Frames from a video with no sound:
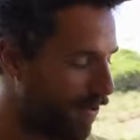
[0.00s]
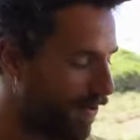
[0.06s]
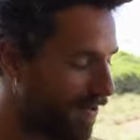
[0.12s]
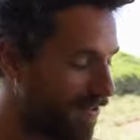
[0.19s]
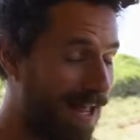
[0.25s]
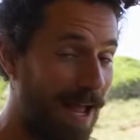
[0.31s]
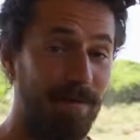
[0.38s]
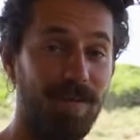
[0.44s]

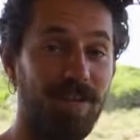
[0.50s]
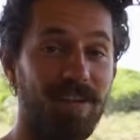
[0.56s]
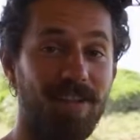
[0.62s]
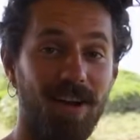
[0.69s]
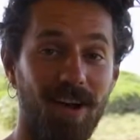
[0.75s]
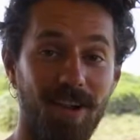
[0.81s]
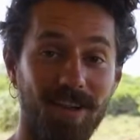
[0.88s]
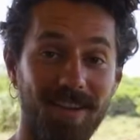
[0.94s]
it's time for
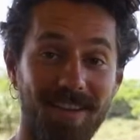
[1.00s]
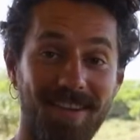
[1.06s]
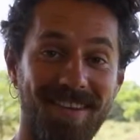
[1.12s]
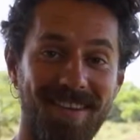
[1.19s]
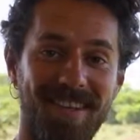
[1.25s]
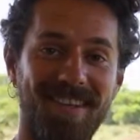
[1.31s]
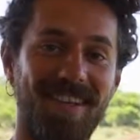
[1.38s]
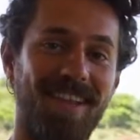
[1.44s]
salt.
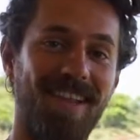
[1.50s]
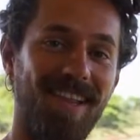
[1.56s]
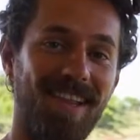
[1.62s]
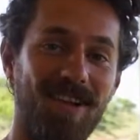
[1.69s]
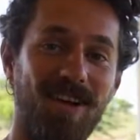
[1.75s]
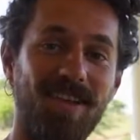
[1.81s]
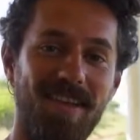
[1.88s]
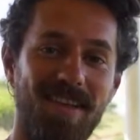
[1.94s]

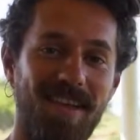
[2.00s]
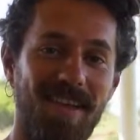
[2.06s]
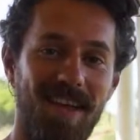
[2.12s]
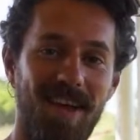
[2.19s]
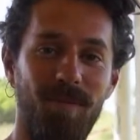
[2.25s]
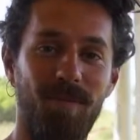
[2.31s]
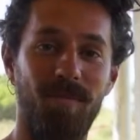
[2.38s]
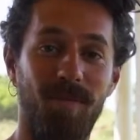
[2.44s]
Salt is
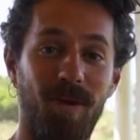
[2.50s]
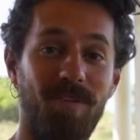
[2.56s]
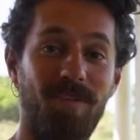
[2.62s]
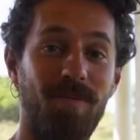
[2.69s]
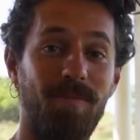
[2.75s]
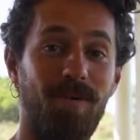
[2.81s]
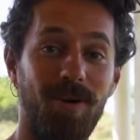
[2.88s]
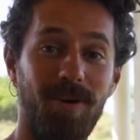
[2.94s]
the
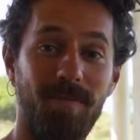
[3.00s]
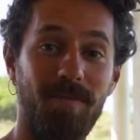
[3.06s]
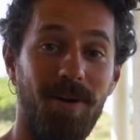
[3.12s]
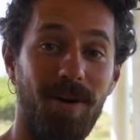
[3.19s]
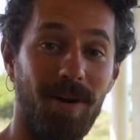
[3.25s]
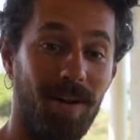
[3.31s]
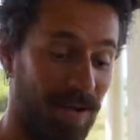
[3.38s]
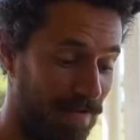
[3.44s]
most important
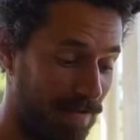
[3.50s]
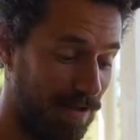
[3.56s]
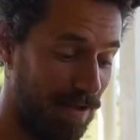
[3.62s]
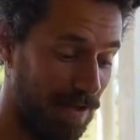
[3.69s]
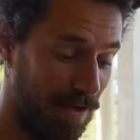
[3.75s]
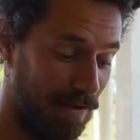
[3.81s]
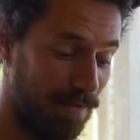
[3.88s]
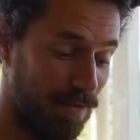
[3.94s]
part of
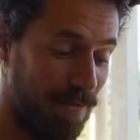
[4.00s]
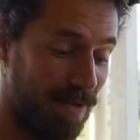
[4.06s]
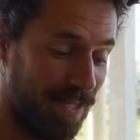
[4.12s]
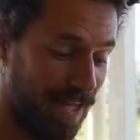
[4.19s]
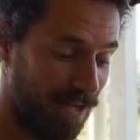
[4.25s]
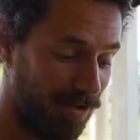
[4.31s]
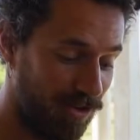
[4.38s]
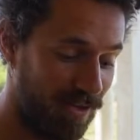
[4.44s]
the
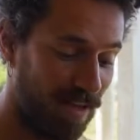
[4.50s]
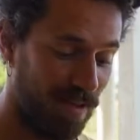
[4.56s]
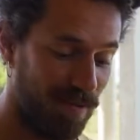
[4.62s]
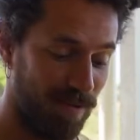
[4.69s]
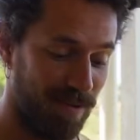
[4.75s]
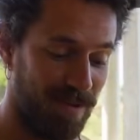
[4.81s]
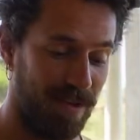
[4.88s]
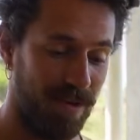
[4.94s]
fermentation.
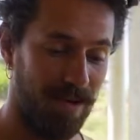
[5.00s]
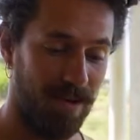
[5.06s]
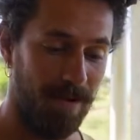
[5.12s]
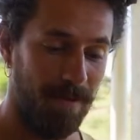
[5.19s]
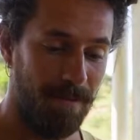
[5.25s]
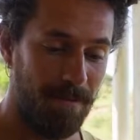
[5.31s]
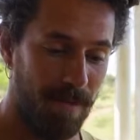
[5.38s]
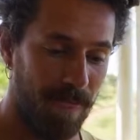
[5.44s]
That's what's
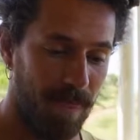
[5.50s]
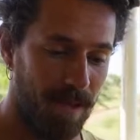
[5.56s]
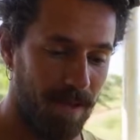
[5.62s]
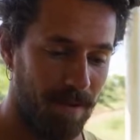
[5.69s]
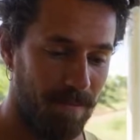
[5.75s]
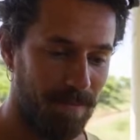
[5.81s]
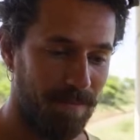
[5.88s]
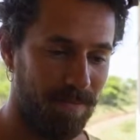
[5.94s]
gonna
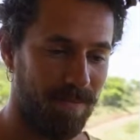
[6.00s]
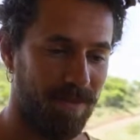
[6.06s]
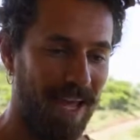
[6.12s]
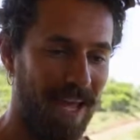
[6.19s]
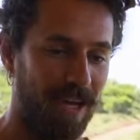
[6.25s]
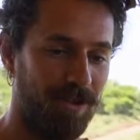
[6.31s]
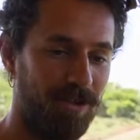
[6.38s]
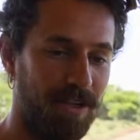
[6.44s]

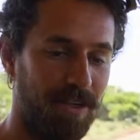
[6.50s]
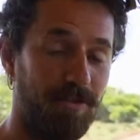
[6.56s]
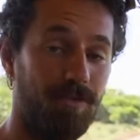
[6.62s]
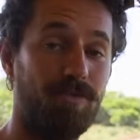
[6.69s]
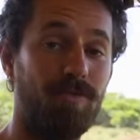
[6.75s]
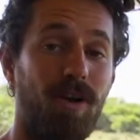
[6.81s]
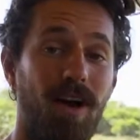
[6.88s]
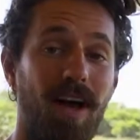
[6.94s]
actually
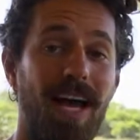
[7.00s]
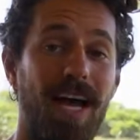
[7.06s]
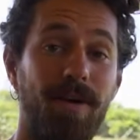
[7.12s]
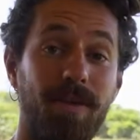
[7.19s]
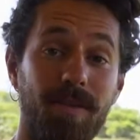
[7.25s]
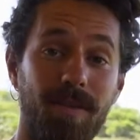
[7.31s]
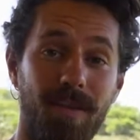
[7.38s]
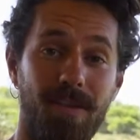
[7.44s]
draw
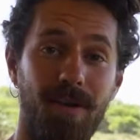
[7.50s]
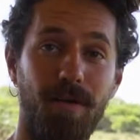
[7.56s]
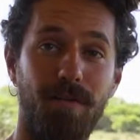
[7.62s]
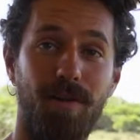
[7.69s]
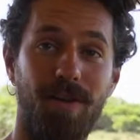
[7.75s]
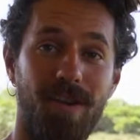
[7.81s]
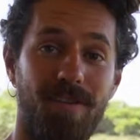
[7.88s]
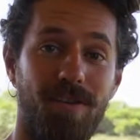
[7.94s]
out the
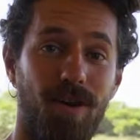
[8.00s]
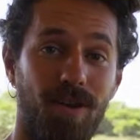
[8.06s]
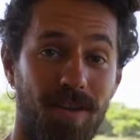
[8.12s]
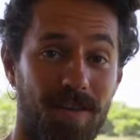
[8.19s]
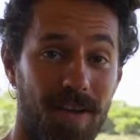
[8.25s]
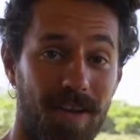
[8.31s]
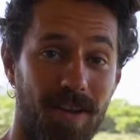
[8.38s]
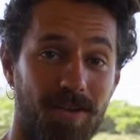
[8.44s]
sulfur, and the salt
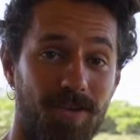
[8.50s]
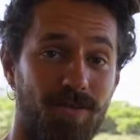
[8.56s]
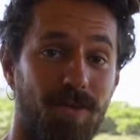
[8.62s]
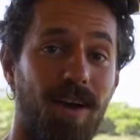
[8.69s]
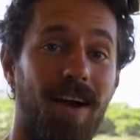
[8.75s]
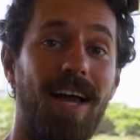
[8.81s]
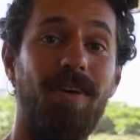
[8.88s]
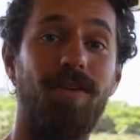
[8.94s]
is gonna
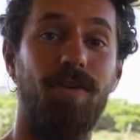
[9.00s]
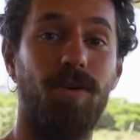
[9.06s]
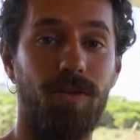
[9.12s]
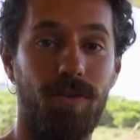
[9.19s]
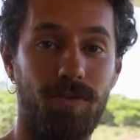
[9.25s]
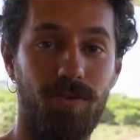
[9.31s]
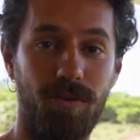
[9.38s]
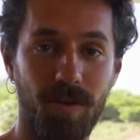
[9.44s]
draw out all
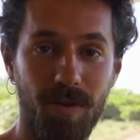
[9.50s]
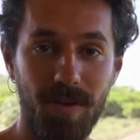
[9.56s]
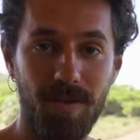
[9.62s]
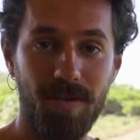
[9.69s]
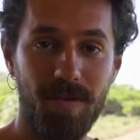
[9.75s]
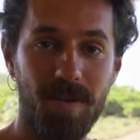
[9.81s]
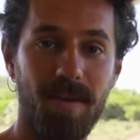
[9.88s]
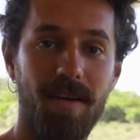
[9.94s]
the
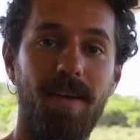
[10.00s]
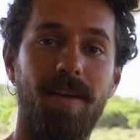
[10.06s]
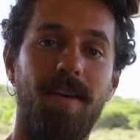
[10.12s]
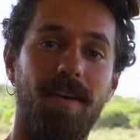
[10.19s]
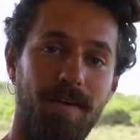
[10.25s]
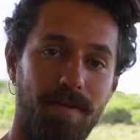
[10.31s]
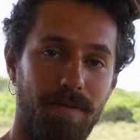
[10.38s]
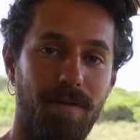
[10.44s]
sugars
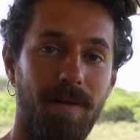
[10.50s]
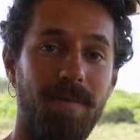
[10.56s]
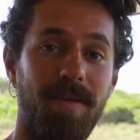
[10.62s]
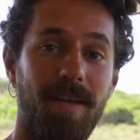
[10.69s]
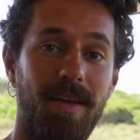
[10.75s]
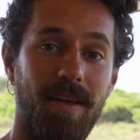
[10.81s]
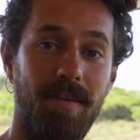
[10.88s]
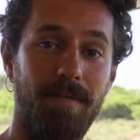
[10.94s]
from
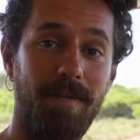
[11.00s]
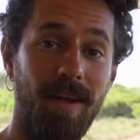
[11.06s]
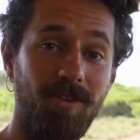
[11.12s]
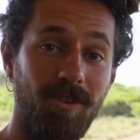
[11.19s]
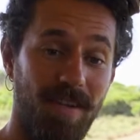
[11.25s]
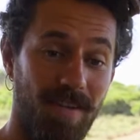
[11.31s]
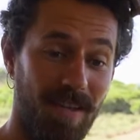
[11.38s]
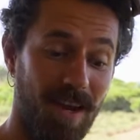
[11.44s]
the
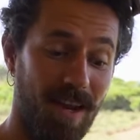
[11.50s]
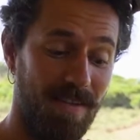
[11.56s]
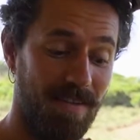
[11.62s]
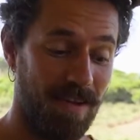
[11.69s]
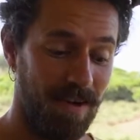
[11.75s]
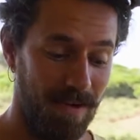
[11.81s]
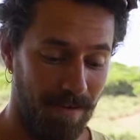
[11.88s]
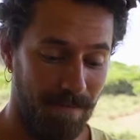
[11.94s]
veggies, and then it's
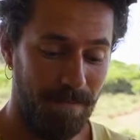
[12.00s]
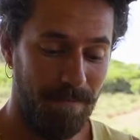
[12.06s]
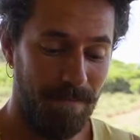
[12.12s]
gonna,